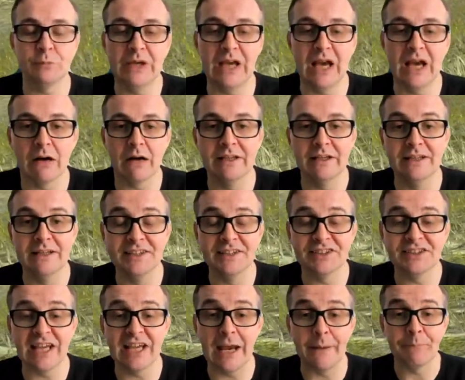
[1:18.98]
we are in
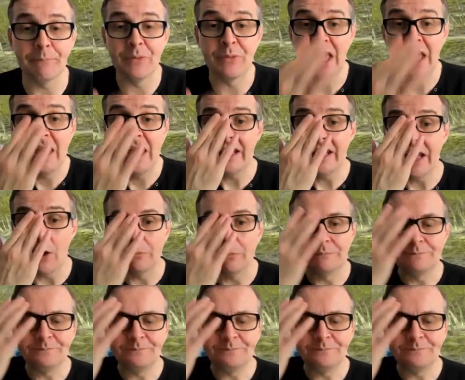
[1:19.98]
this game. Now,